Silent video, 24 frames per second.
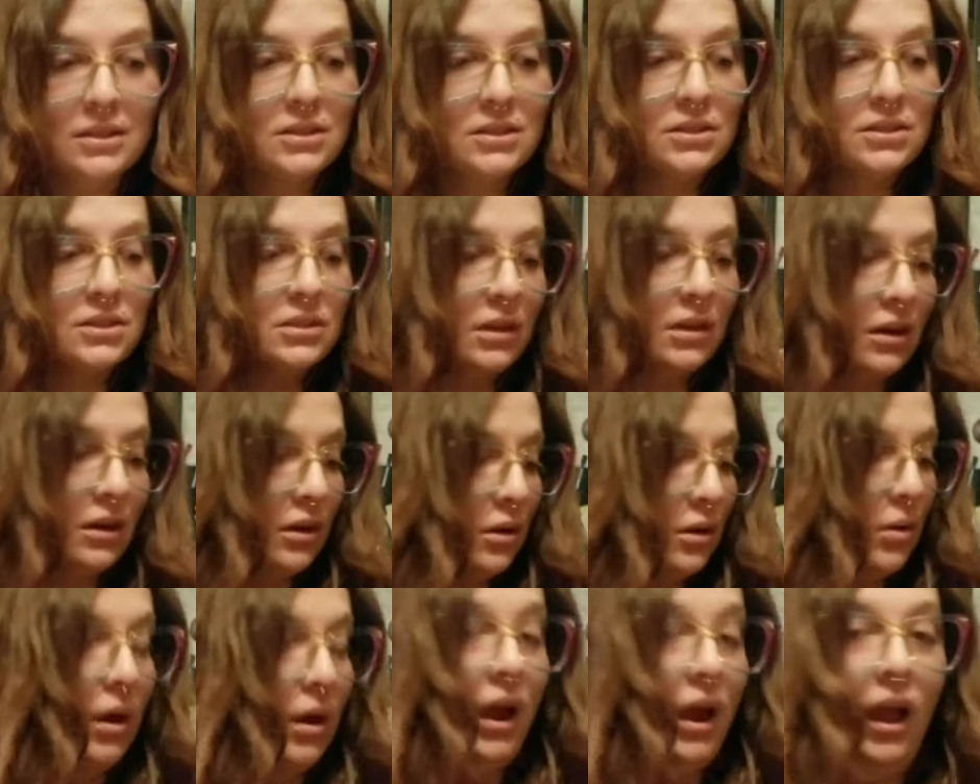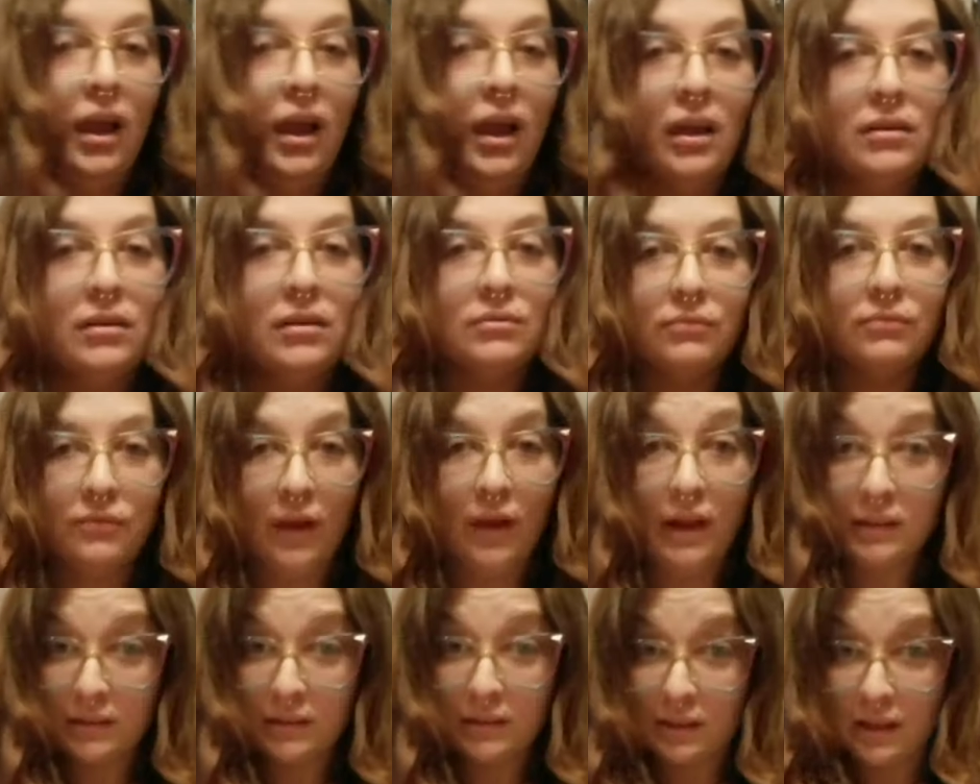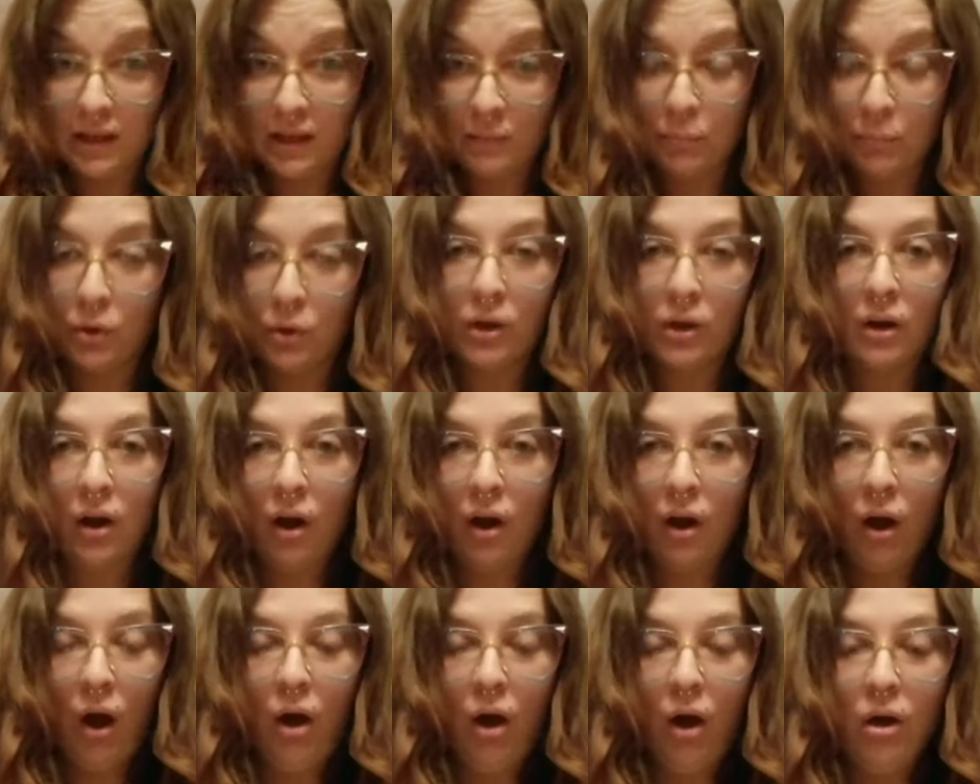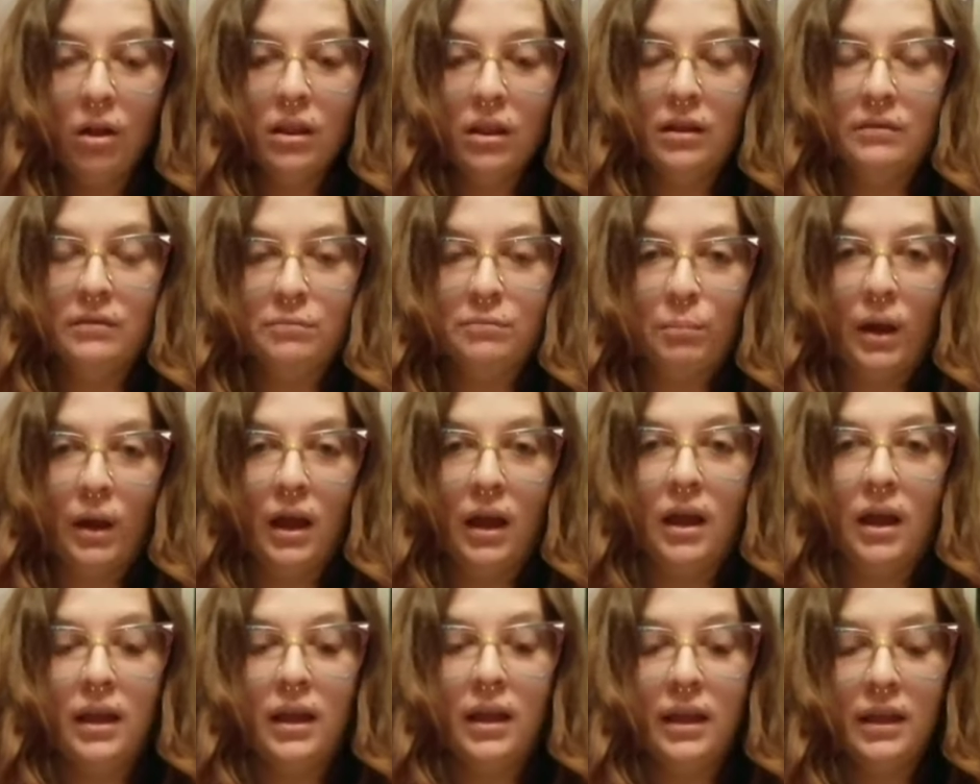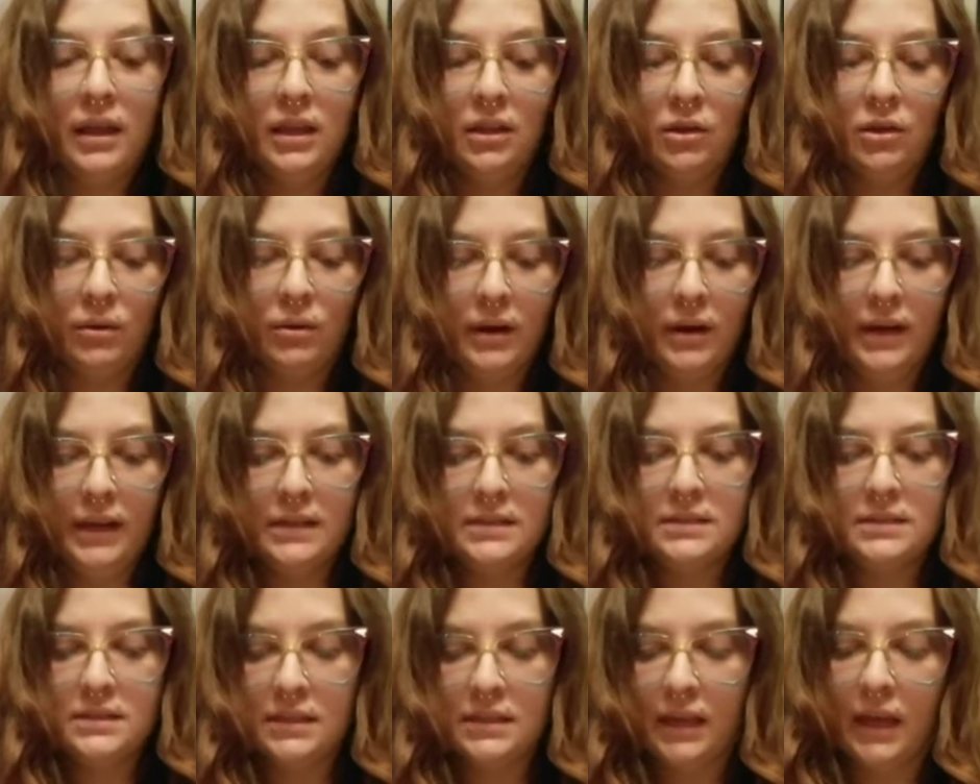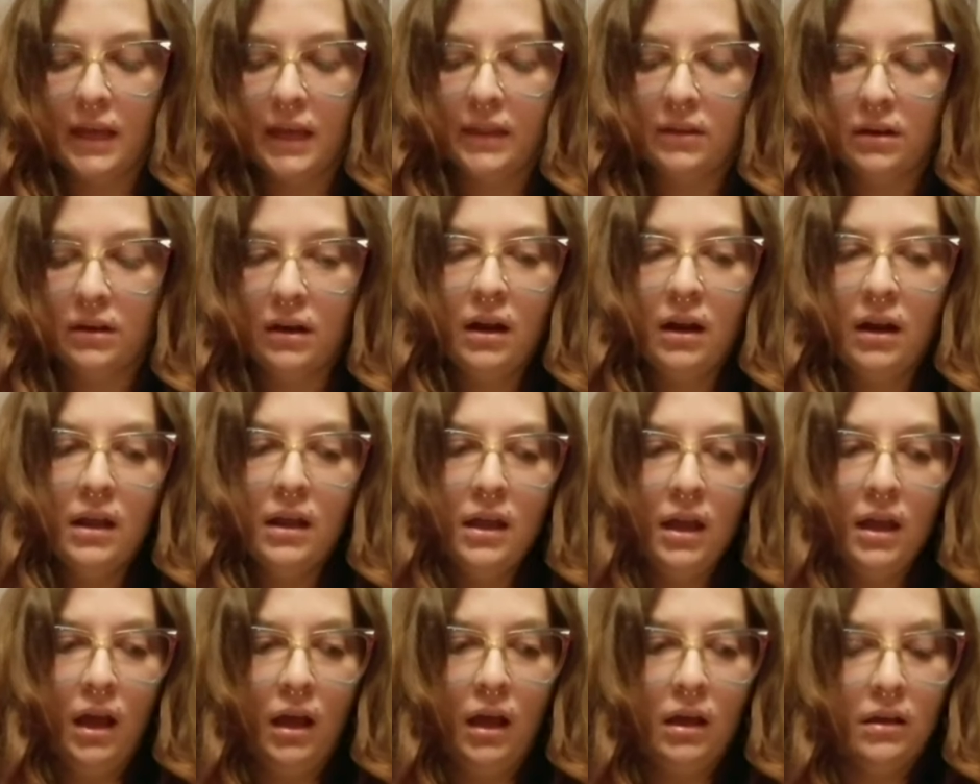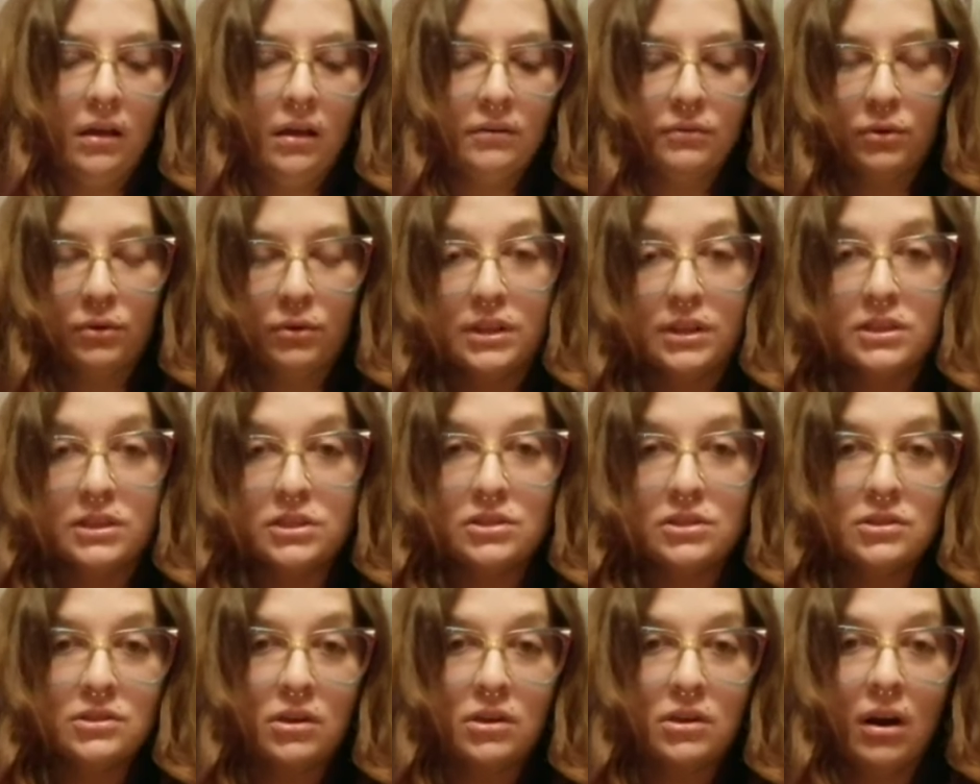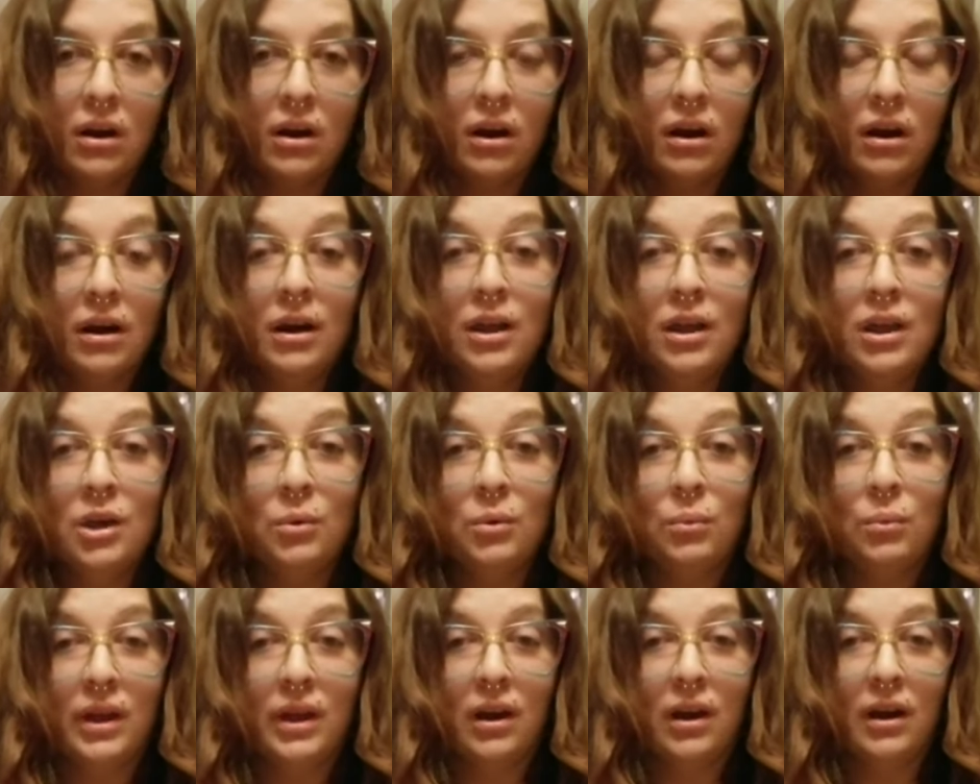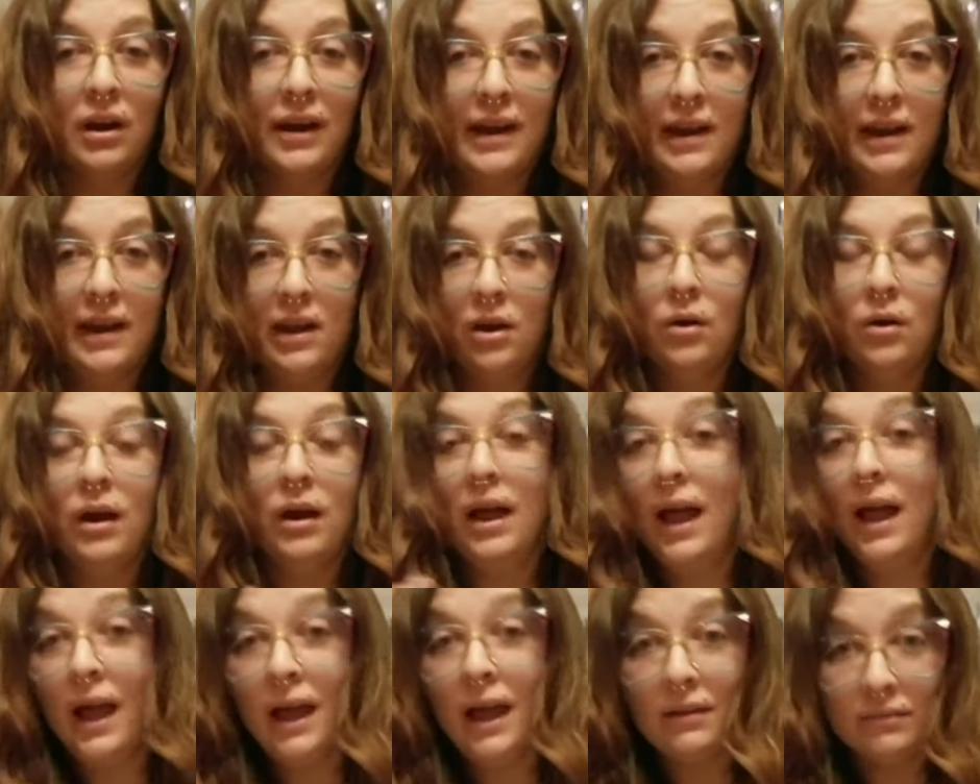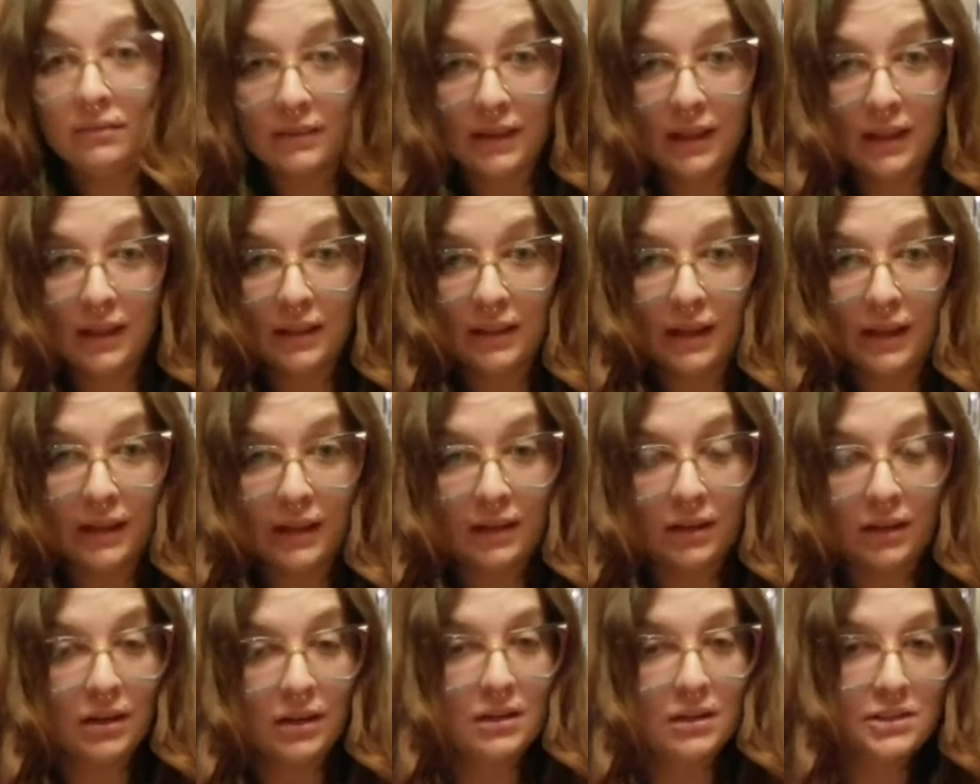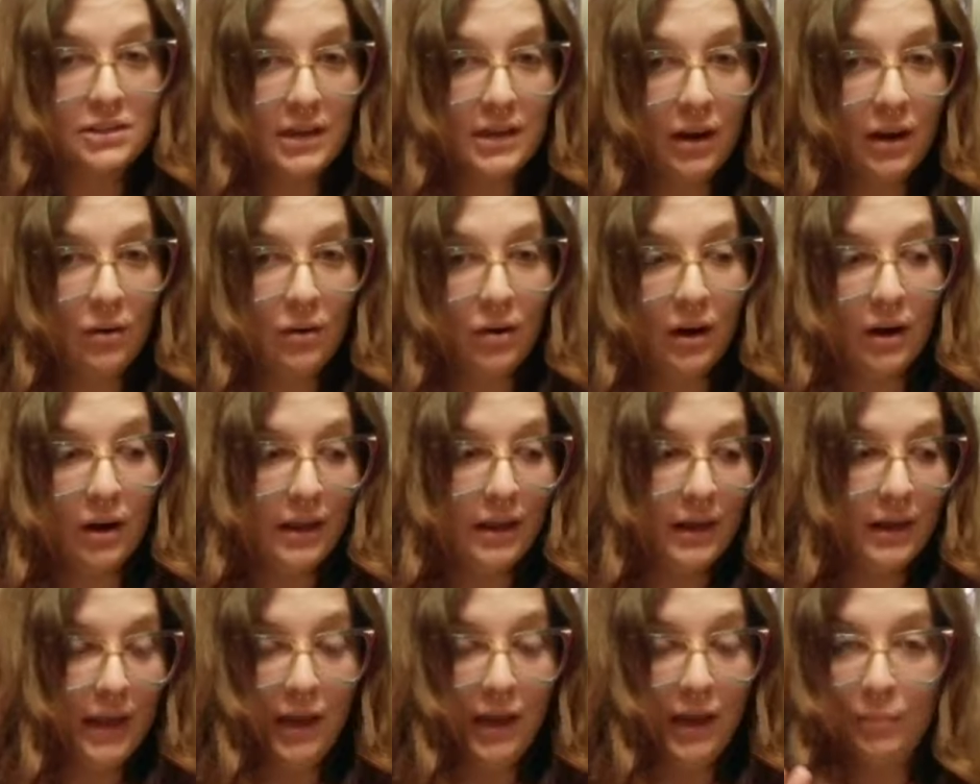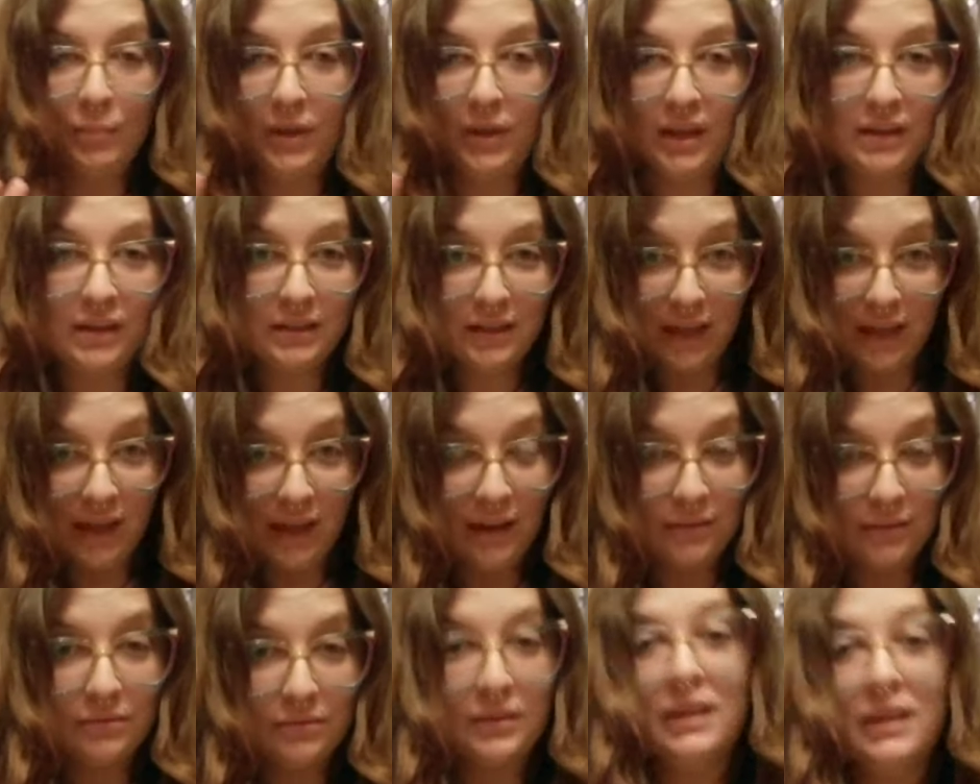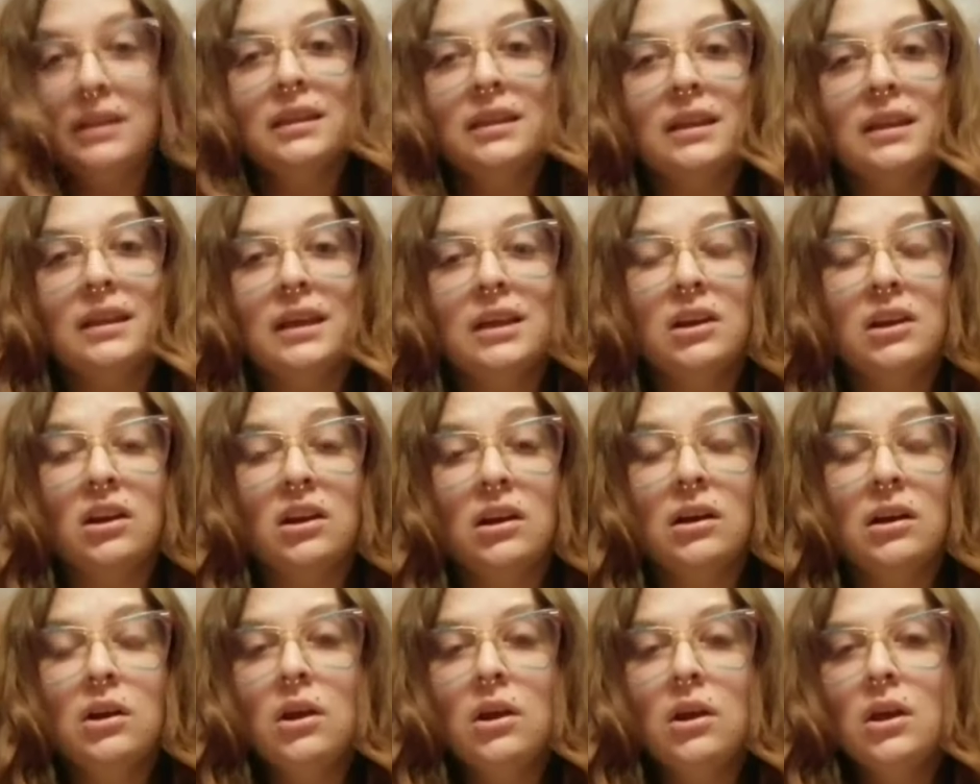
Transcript: So I finally put all of my ingredients together for this jar. We are now a half a day later, a shower, a nap, and caffeine later.